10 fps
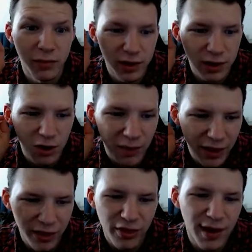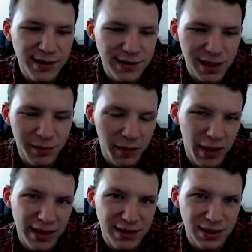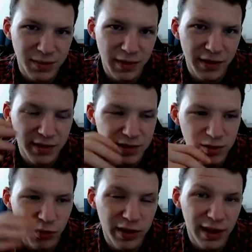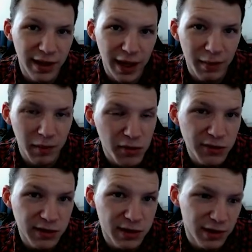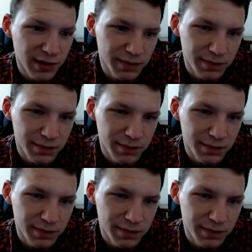But, my thoughts and my past experiences with the game I'm using it on